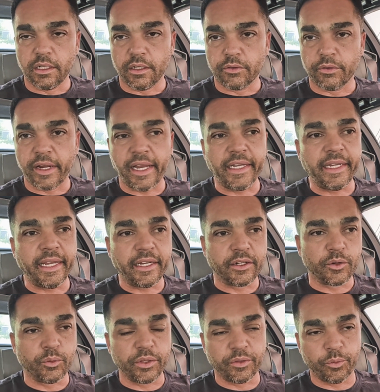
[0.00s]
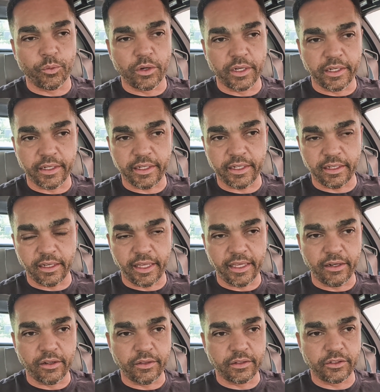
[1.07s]
radiator with one inlet
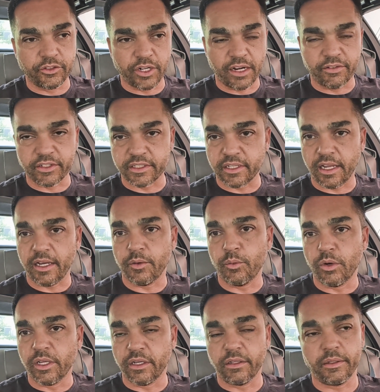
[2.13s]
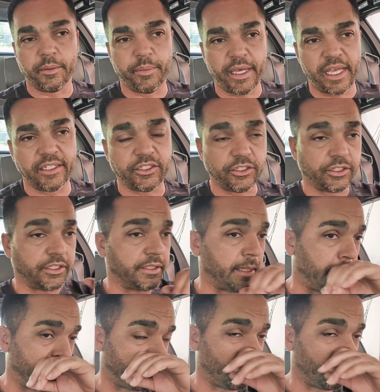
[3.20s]
on the driver's side and one on the passenger side.